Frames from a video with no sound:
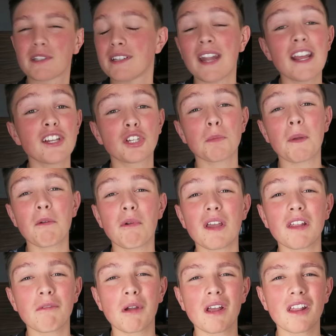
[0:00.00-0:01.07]
But today should be
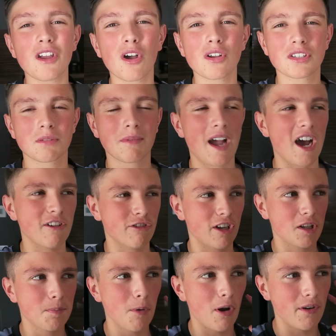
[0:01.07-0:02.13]
really, really awesome, guys. We're
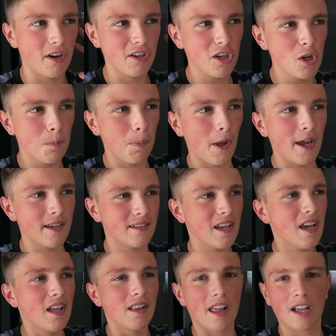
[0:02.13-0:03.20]
exploring a new place,
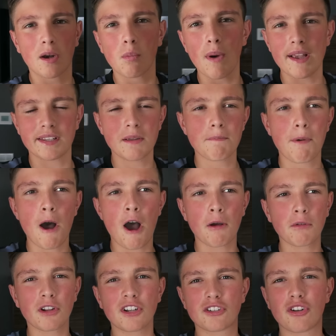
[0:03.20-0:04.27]
like a western park.
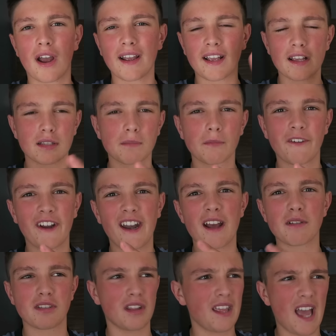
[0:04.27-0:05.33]
I'm gonna try and get some
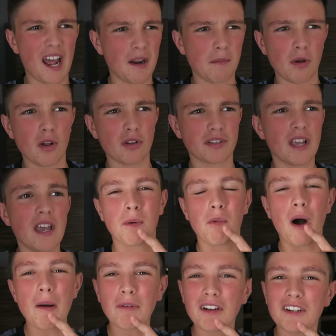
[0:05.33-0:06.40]
videos of the animals. But
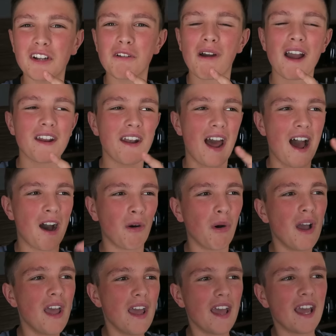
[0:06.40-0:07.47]
what I'm gonna do right
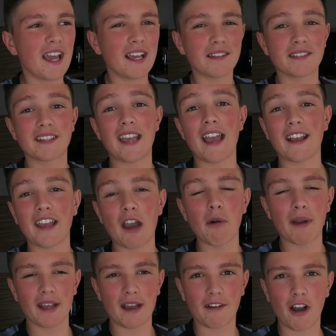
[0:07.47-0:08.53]
now is get
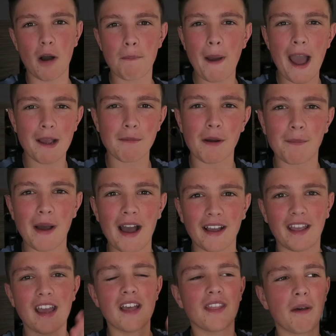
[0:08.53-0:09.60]
going. I've got to pack my
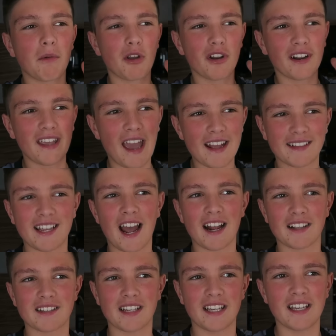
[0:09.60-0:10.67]
bag, then we're going to get a
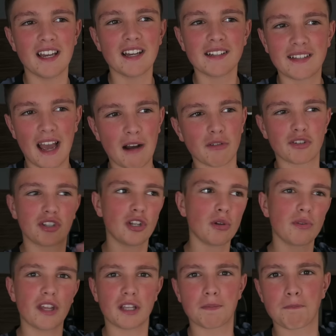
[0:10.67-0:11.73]
taxi down
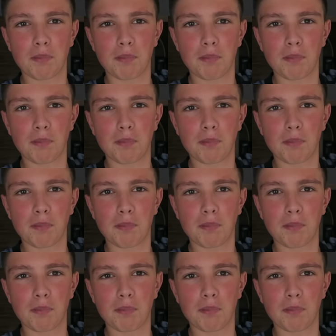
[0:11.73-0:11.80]
to this